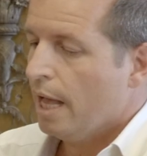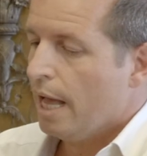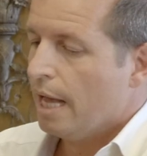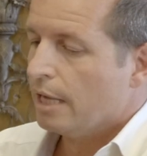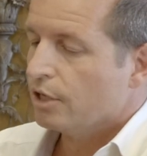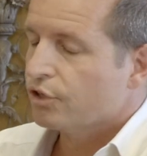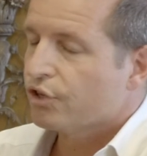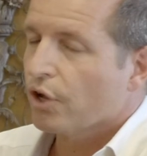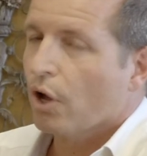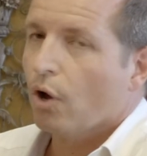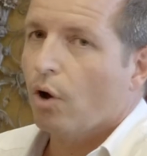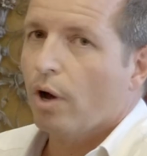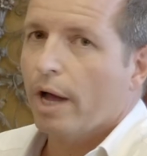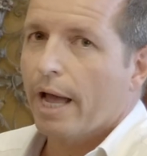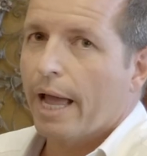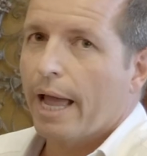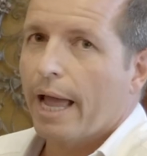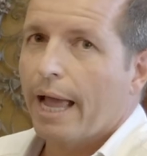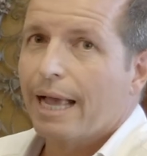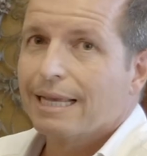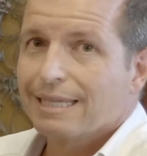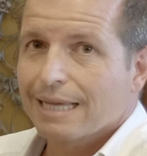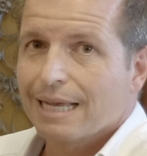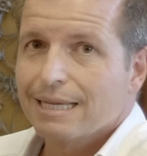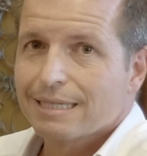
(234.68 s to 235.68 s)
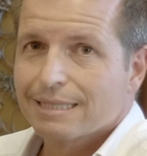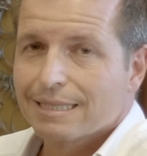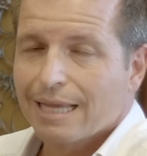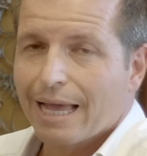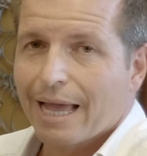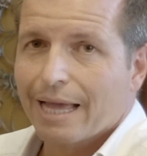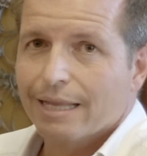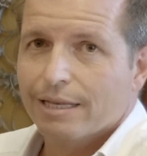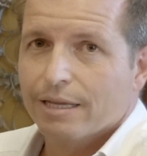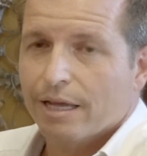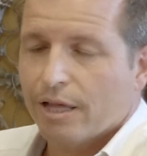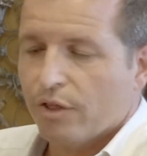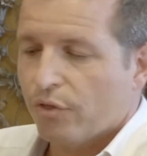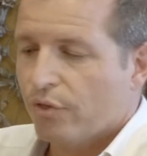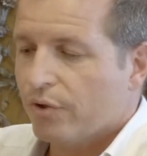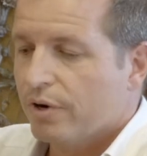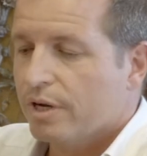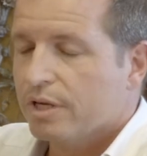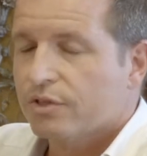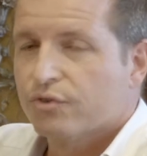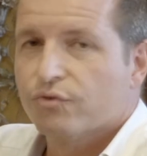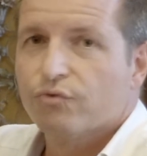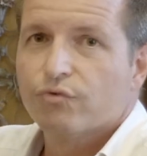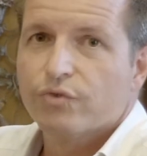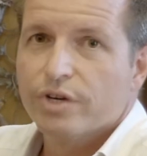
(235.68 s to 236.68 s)
So, as I said, there
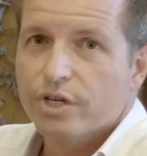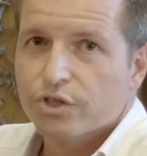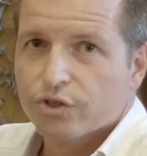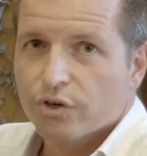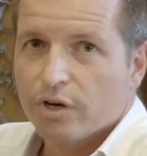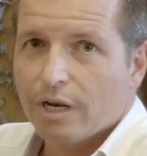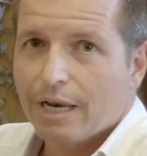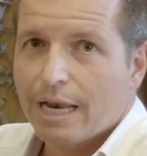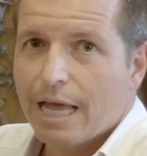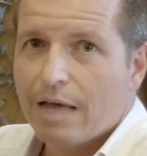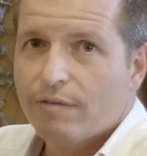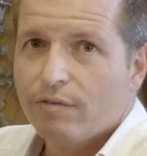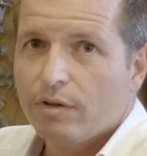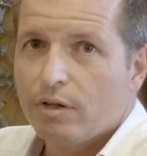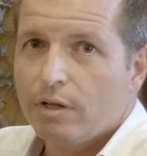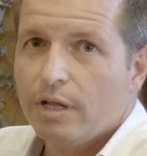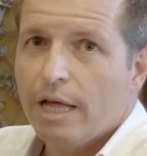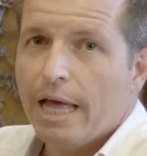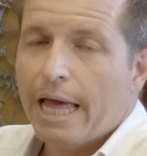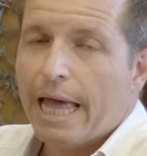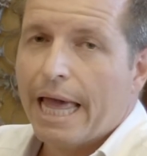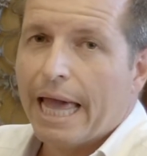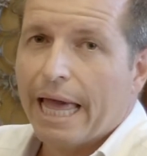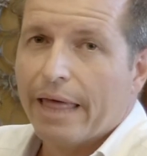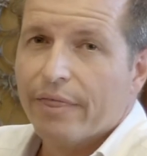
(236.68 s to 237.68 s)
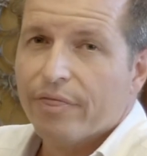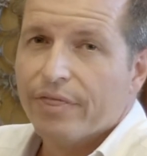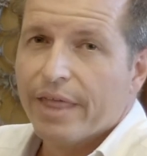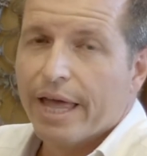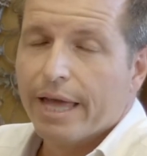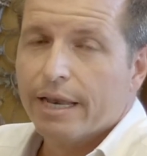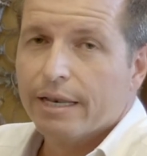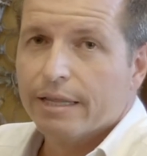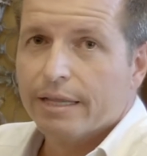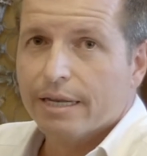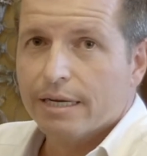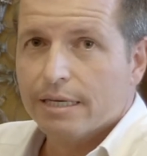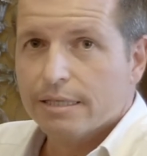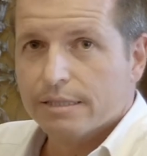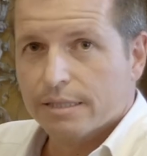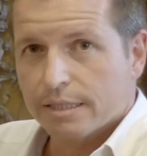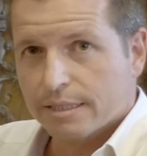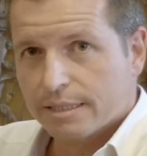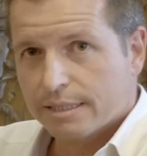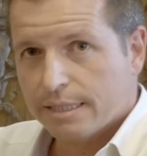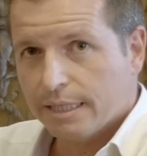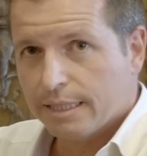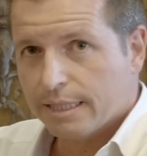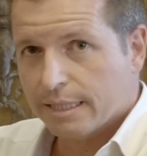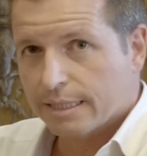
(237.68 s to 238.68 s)
is the regional level, and then there is the
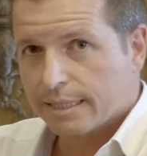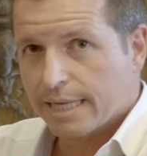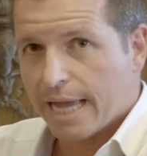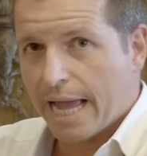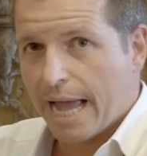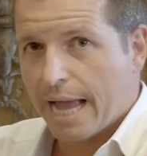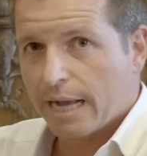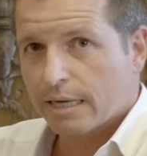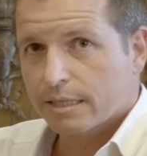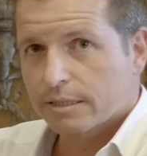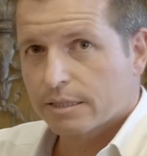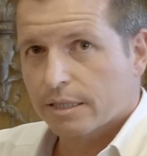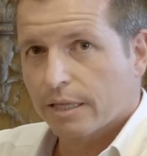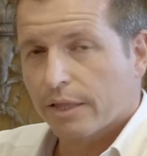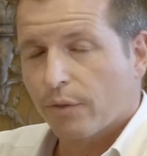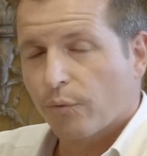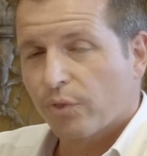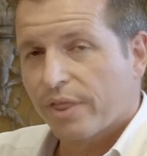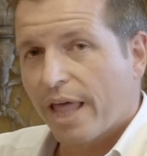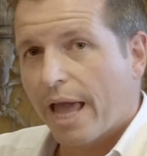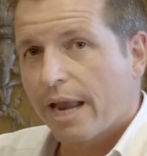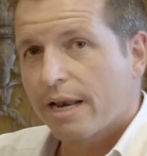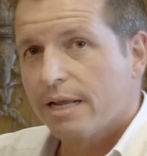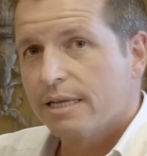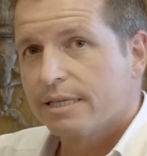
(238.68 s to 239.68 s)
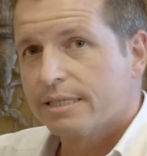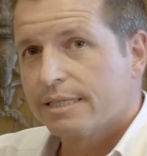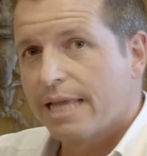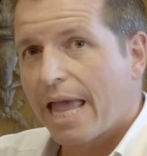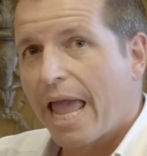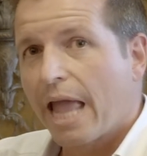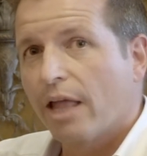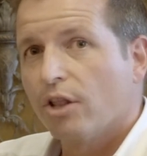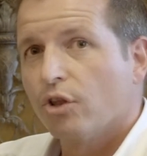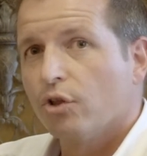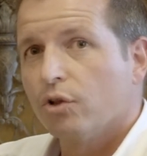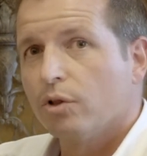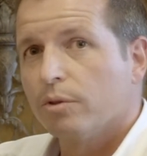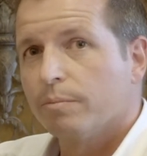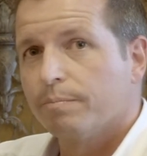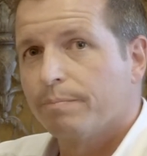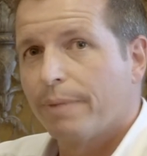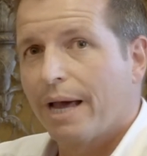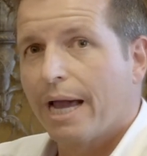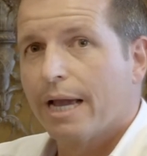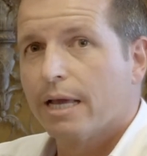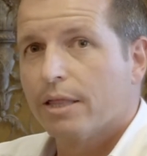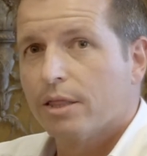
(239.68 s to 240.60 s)
city tax. That is handled by